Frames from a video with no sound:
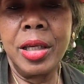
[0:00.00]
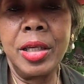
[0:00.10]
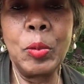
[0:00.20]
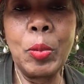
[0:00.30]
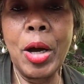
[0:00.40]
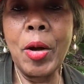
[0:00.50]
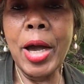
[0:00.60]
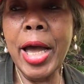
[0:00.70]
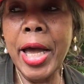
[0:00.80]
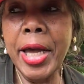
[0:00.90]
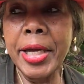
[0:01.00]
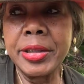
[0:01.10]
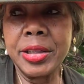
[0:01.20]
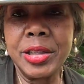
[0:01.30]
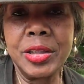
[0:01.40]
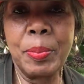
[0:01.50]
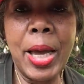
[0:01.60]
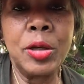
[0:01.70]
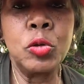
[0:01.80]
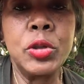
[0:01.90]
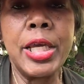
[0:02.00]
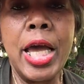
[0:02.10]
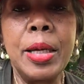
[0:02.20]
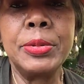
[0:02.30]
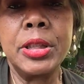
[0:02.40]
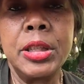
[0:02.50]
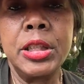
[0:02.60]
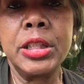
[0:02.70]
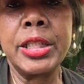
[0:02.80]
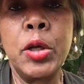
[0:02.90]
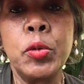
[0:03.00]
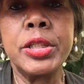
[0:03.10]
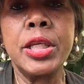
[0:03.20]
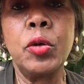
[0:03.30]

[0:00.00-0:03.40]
MRIs and spinal taps and et cetera,